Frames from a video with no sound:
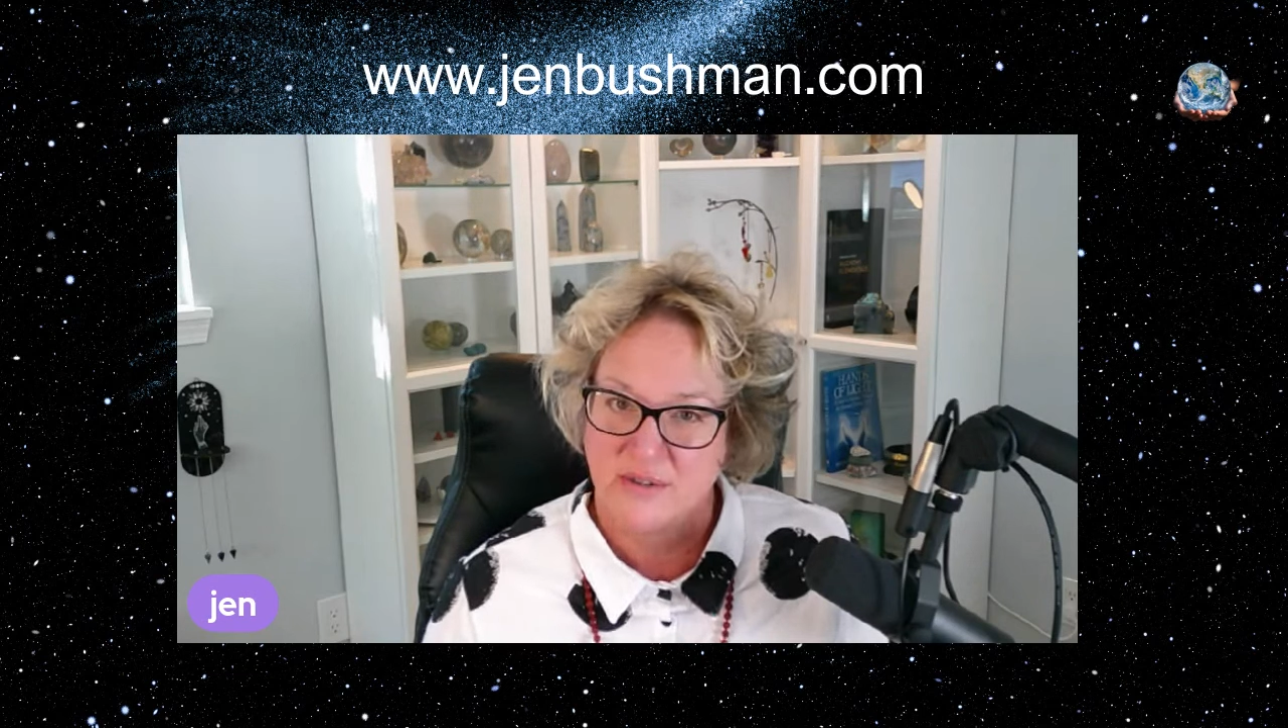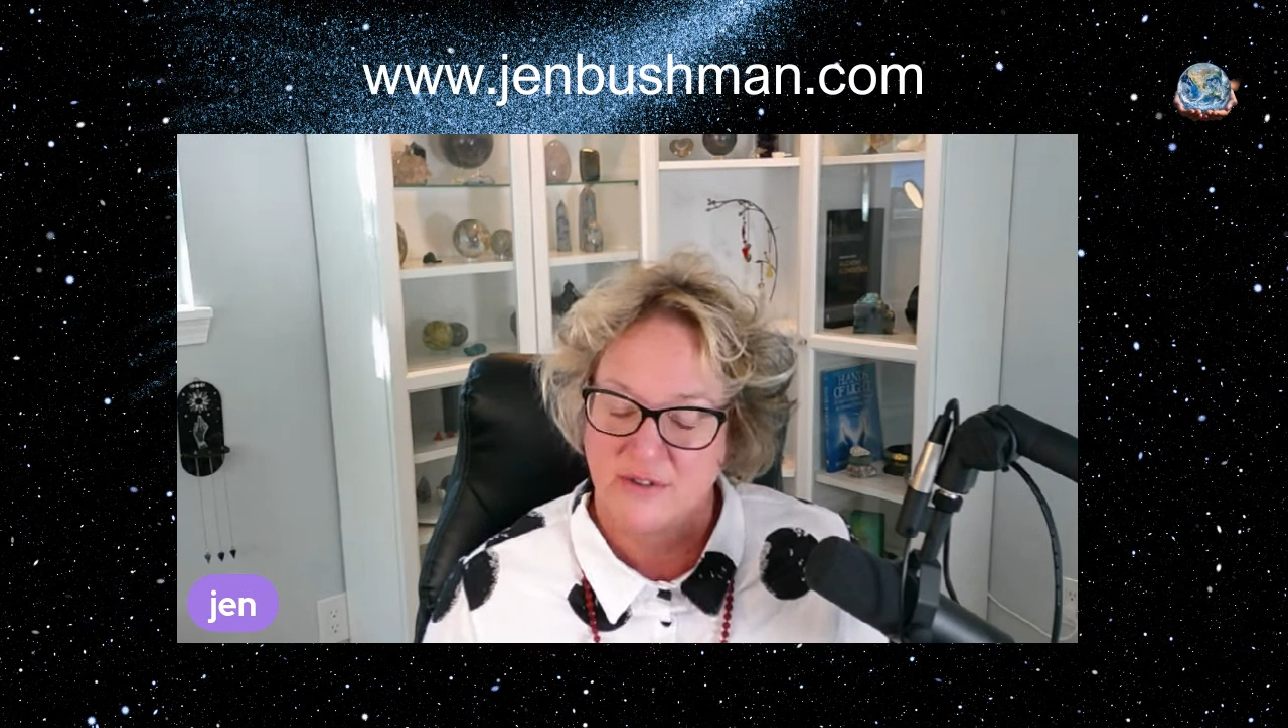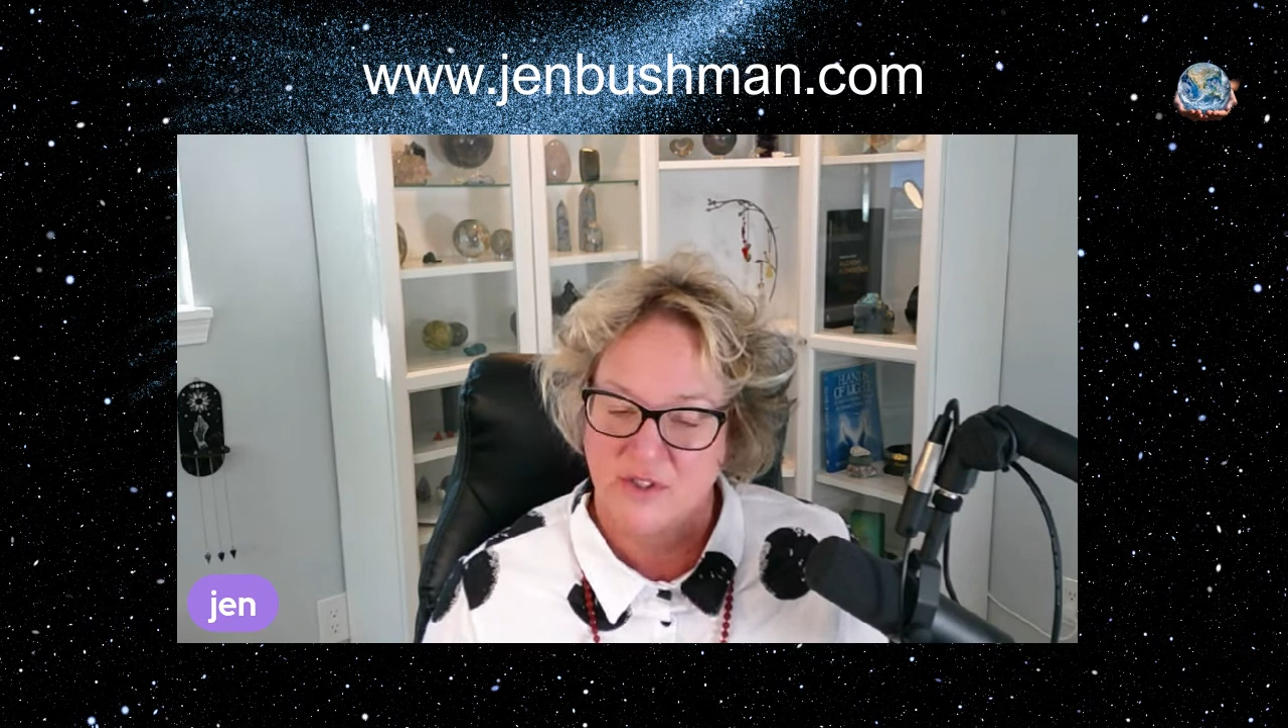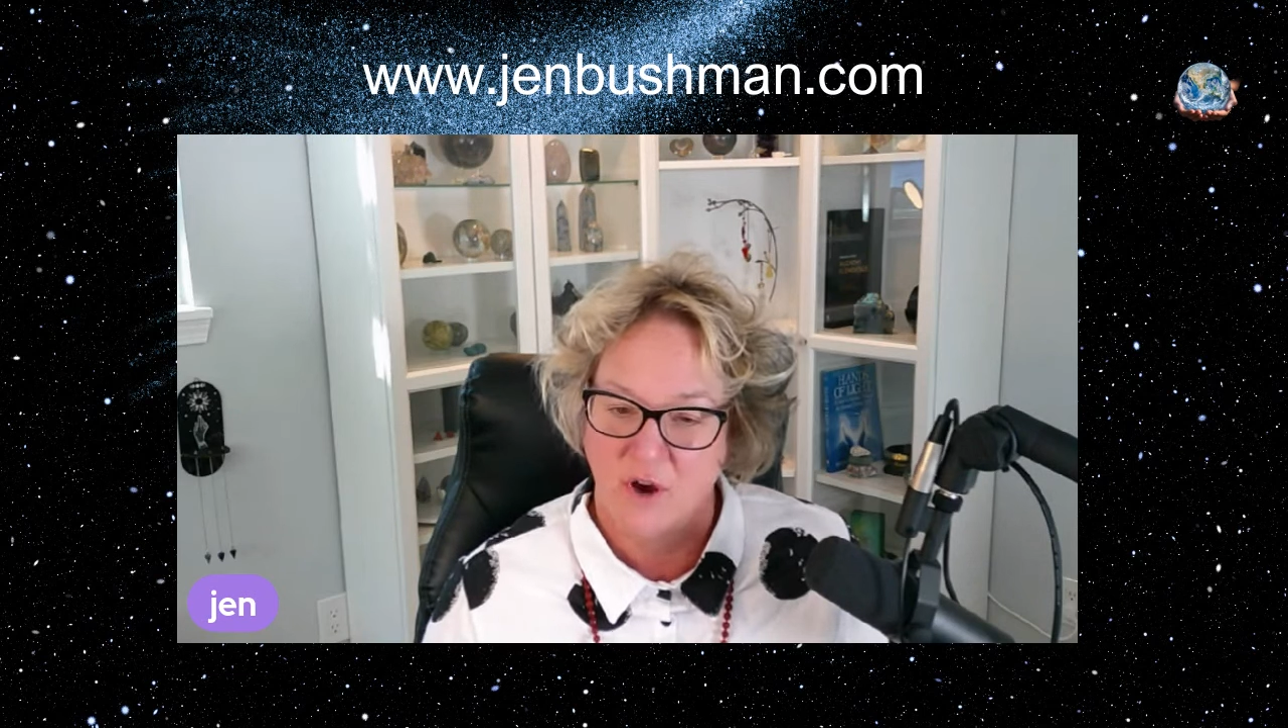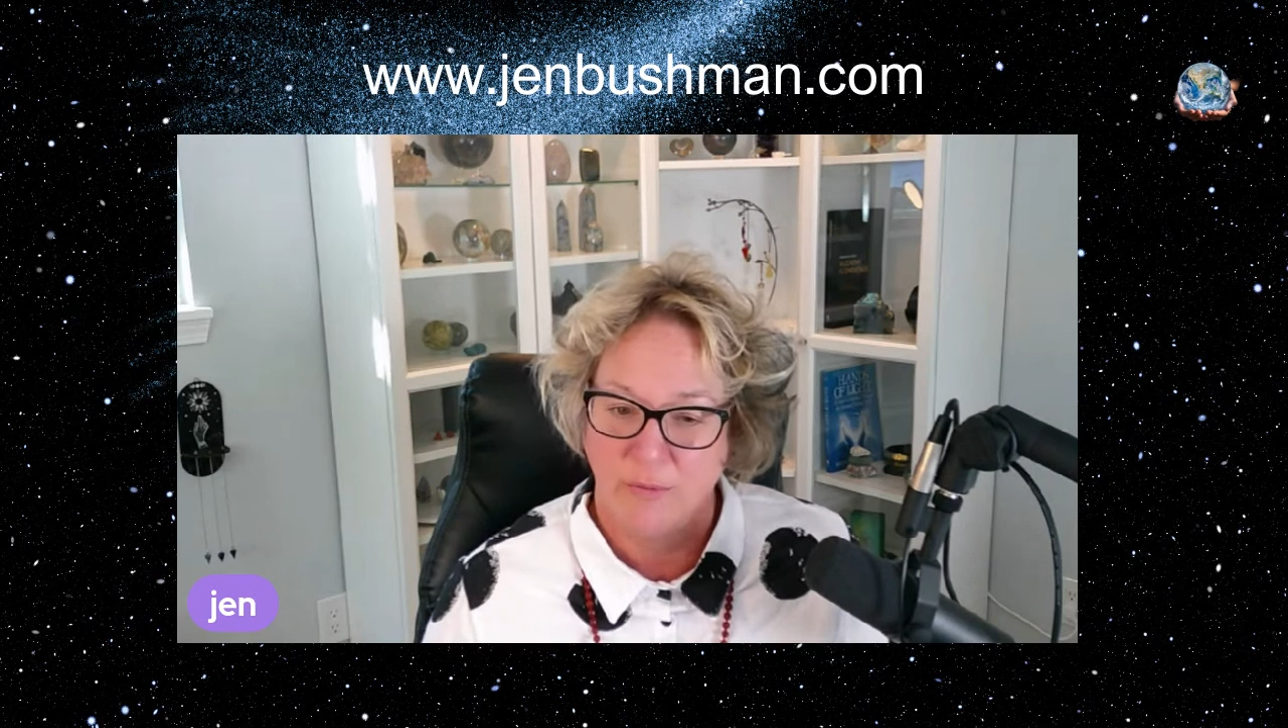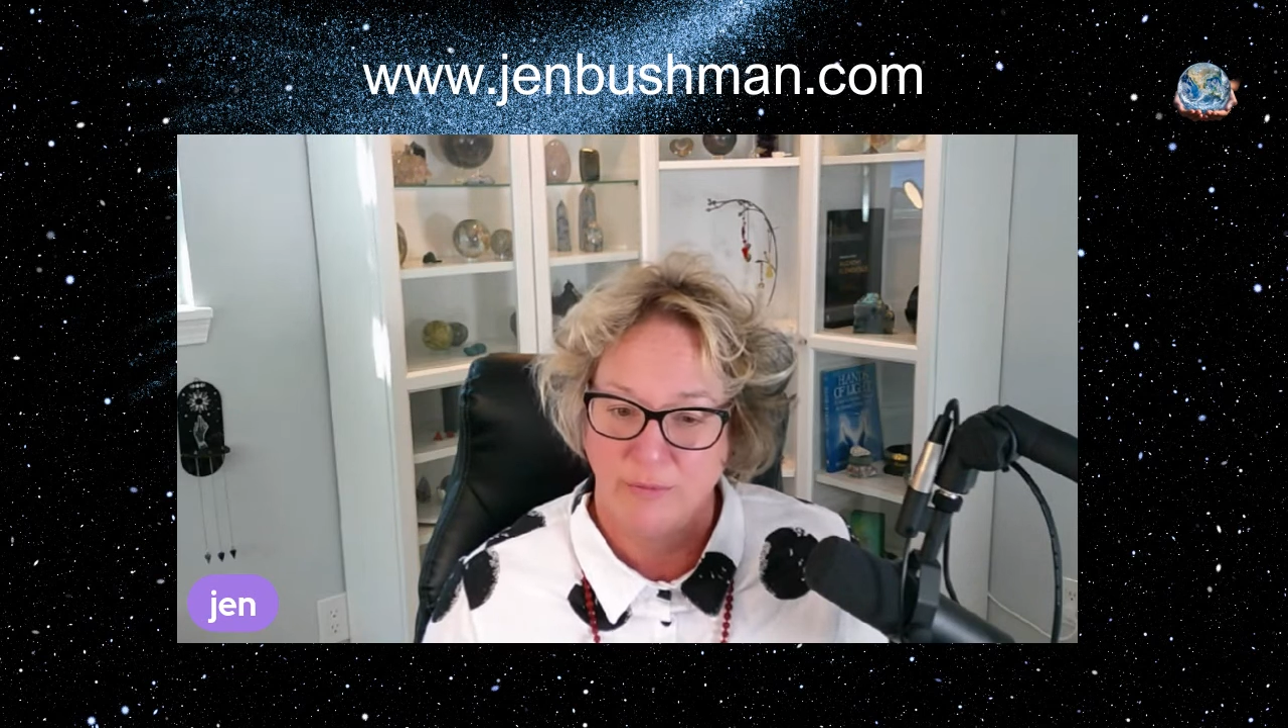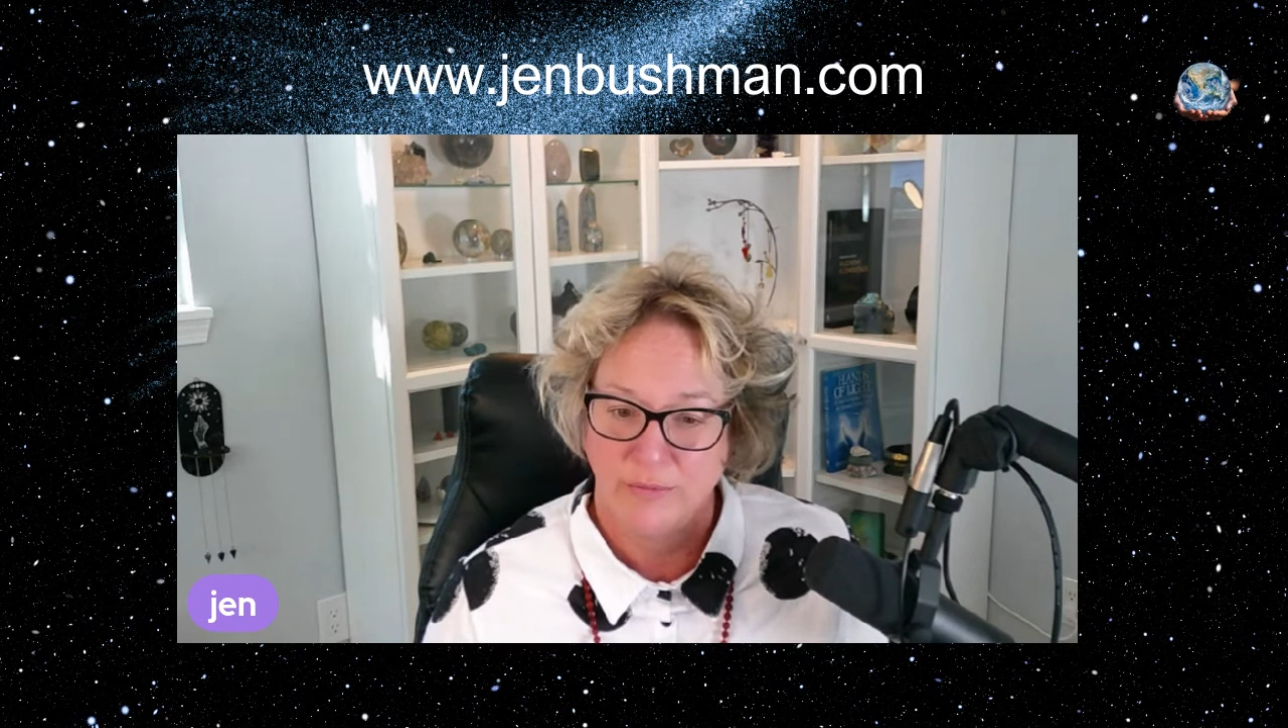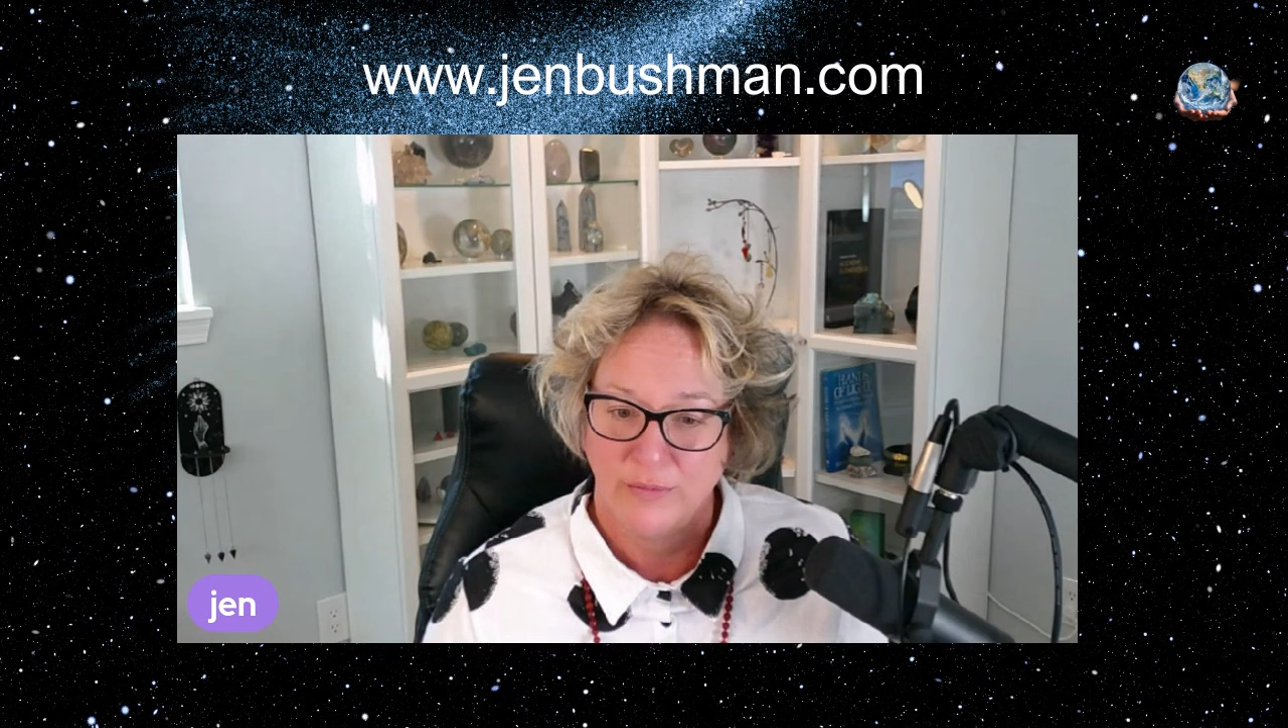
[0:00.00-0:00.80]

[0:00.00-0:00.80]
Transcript: So